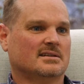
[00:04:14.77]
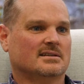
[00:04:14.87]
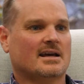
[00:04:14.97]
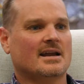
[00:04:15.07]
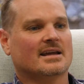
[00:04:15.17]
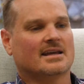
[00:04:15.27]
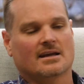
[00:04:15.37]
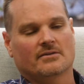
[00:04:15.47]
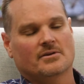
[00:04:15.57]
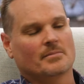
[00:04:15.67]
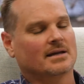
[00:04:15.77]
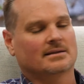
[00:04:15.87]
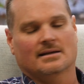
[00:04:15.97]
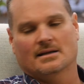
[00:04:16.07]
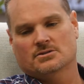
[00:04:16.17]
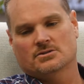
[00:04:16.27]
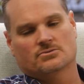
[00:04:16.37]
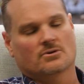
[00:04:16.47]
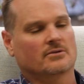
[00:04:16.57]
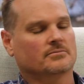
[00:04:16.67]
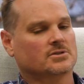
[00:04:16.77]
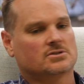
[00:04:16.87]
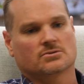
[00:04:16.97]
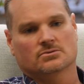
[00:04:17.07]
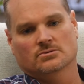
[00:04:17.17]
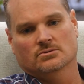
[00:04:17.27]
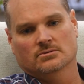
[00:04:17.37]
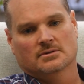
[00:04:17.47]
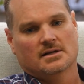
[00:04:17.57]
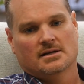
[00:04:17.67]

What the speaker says: They don't care if you make their lunches, drive them to school,